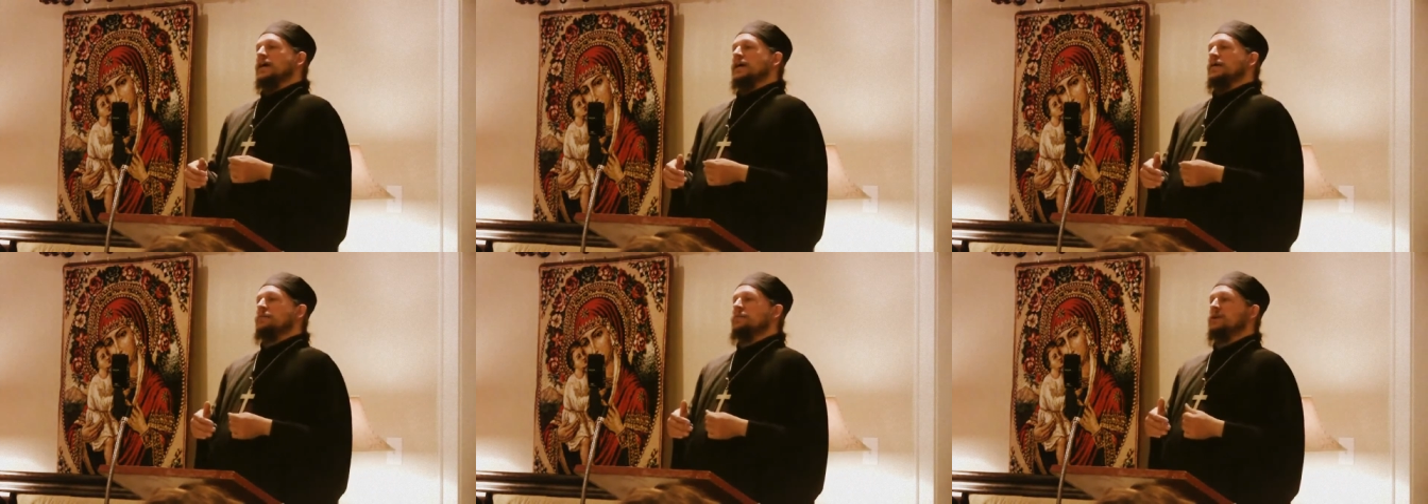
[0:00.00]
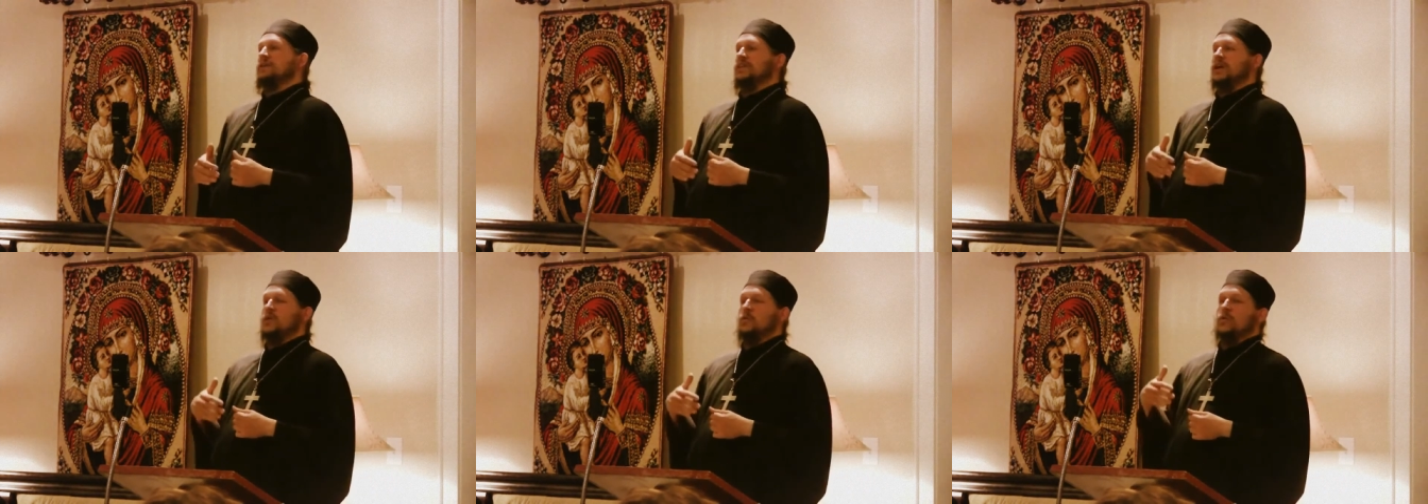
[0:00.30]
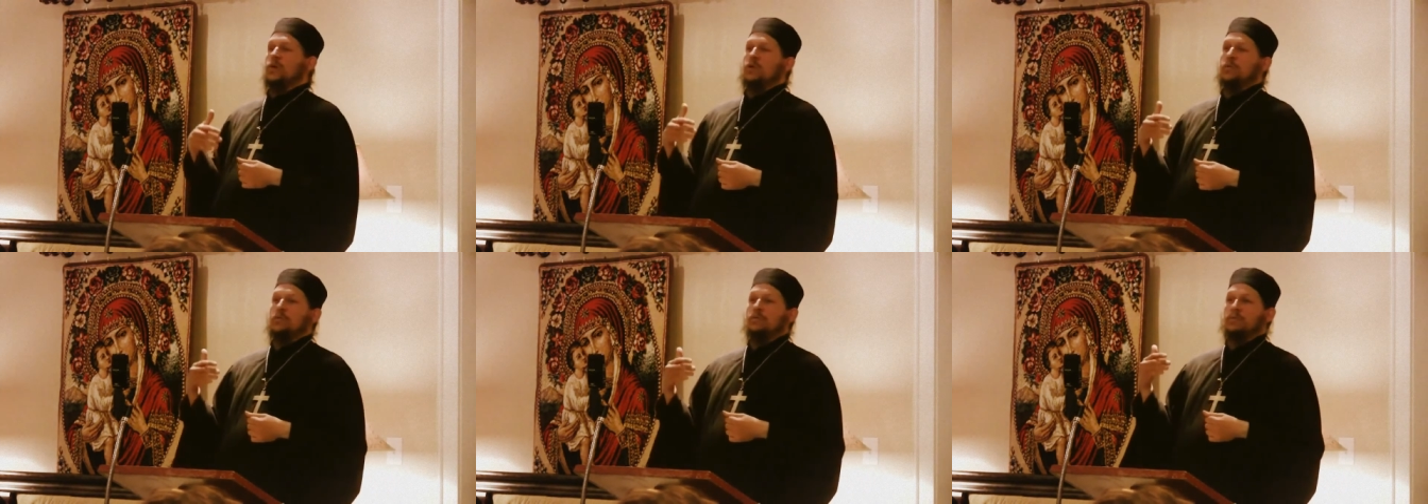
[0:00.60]
But they
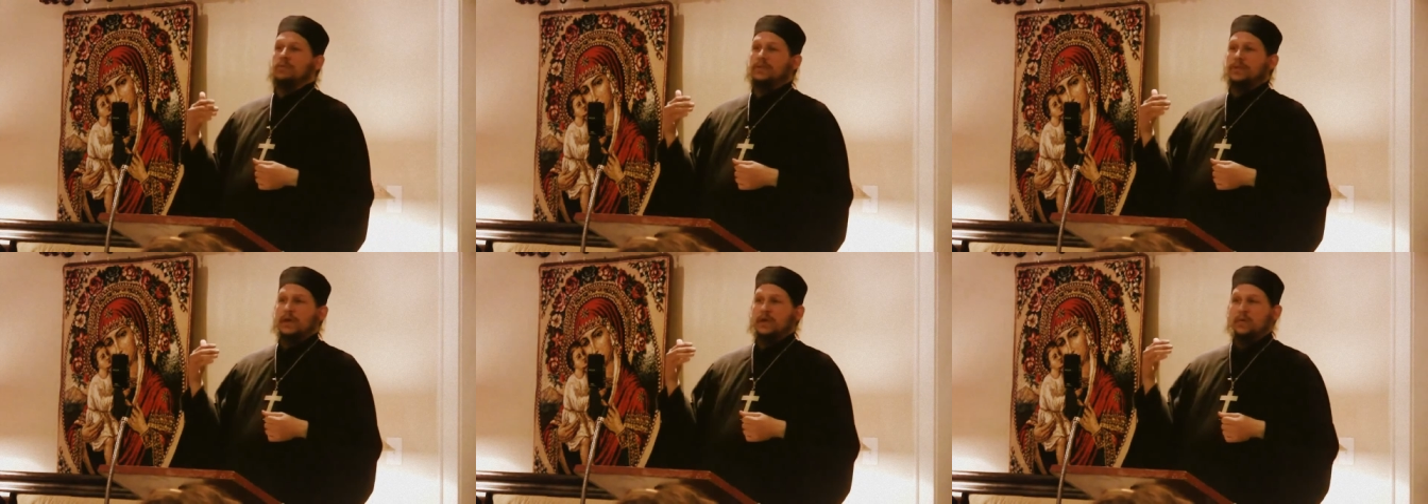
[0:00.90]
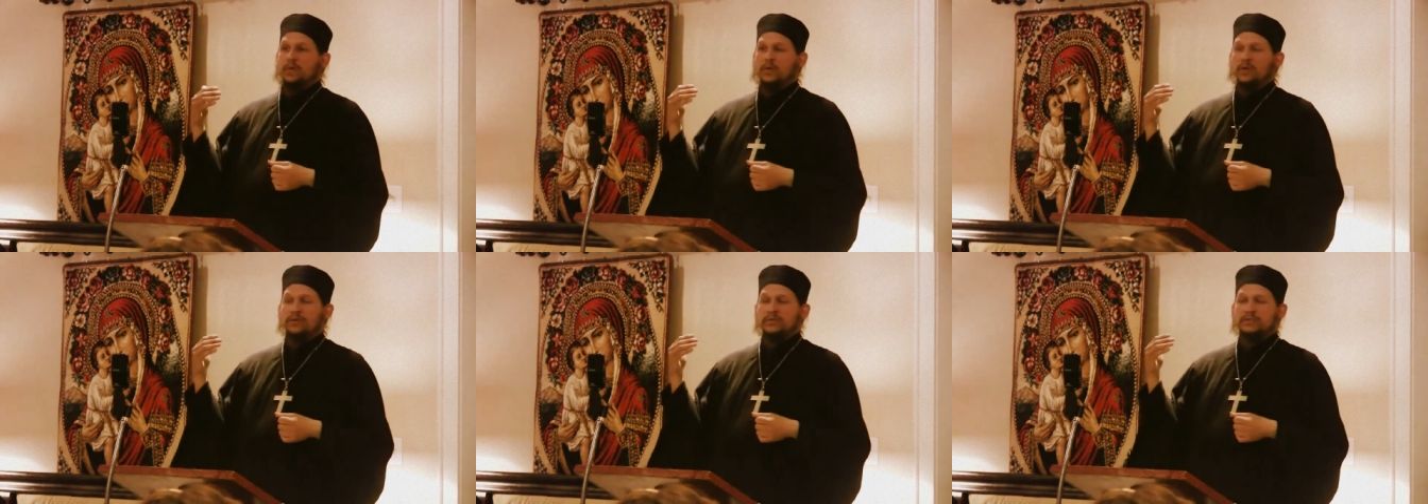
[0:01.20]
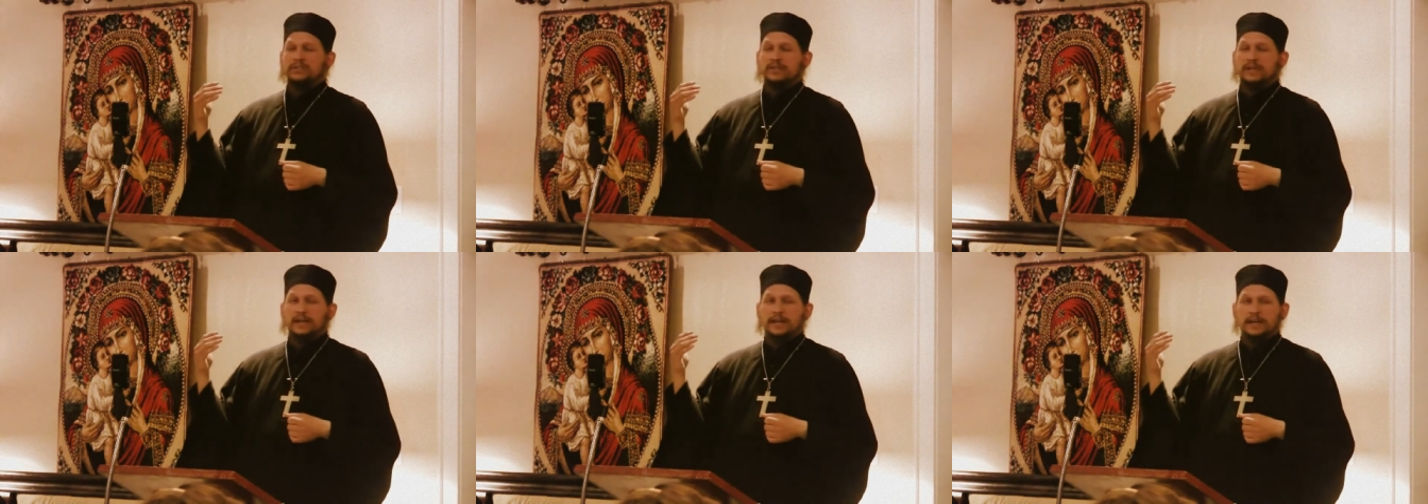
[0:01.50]
won't, they
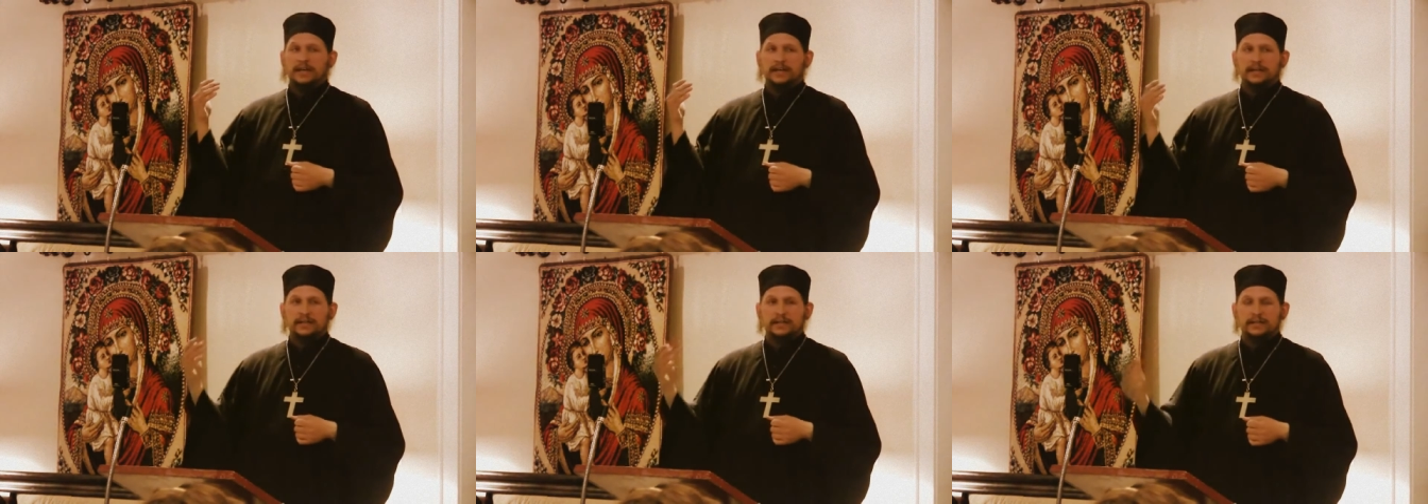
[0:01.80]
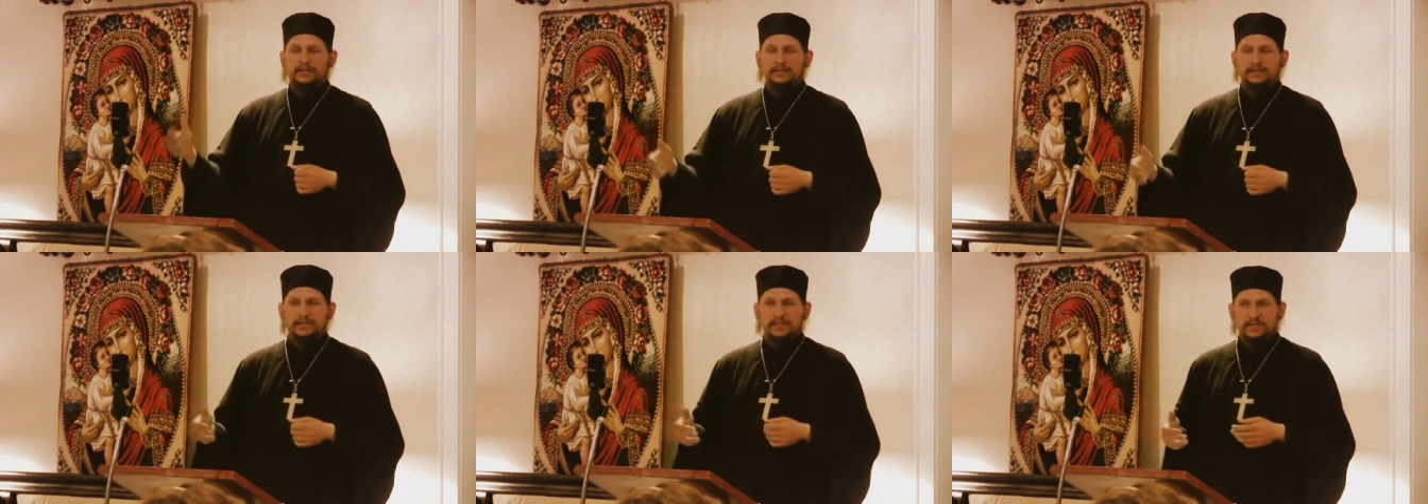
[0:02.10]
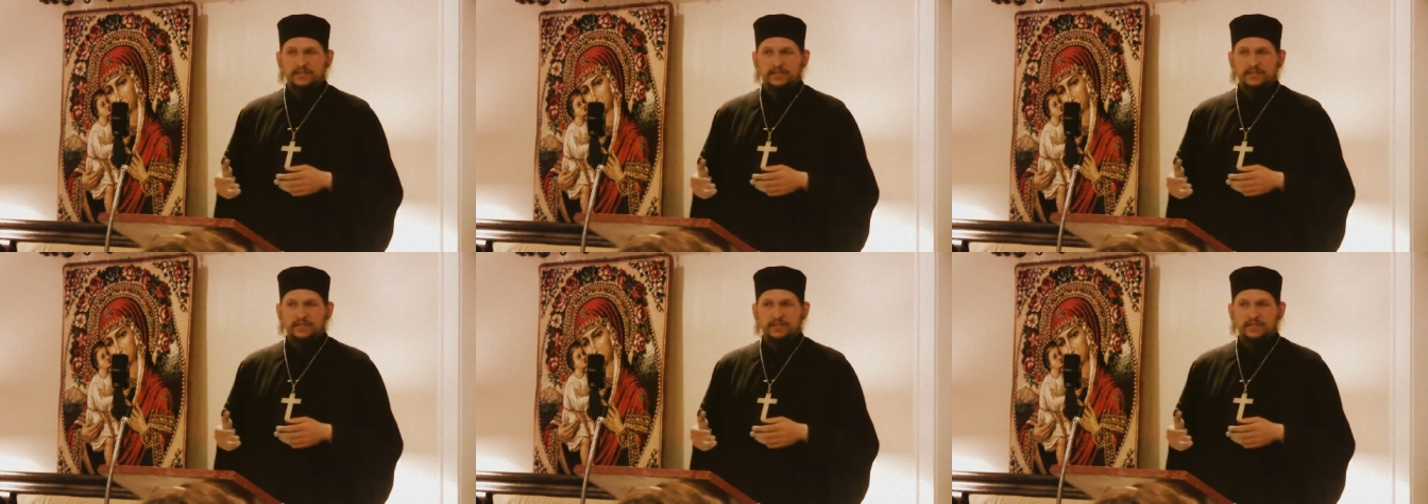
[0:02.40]
won't uh,